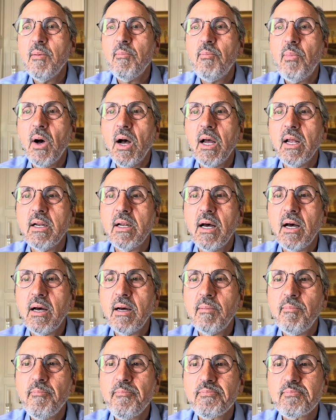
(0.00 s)
But
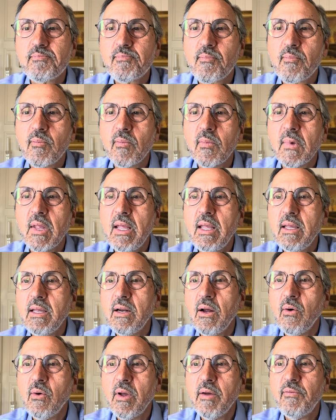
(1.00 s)

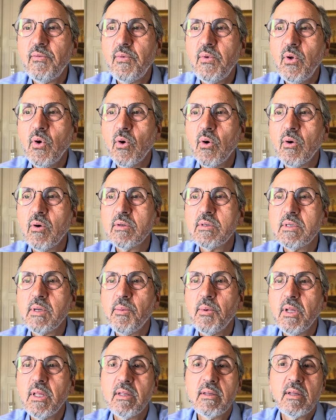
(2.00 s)
if you're
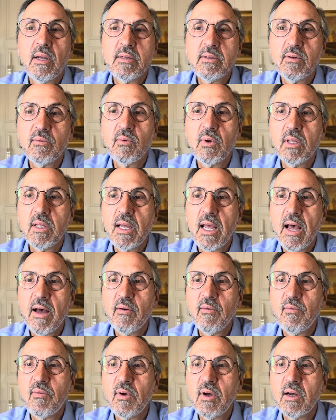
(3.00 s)
somebody that doesn't really
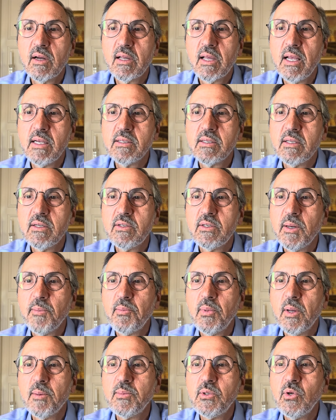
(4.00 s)
have a case of the
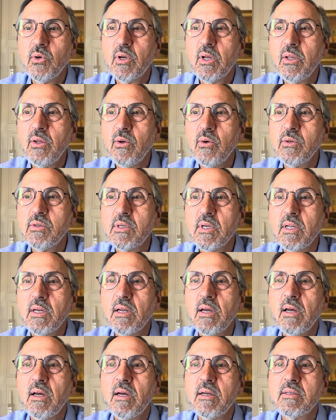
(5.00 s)
chip yips, you can use
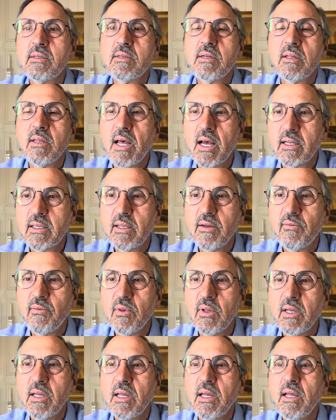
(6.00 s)
it
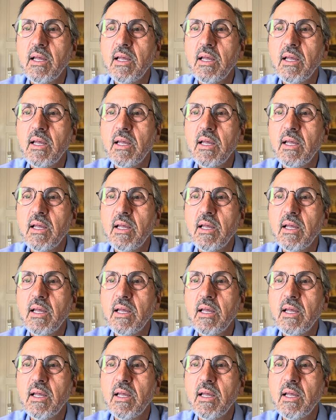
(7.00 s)
selectively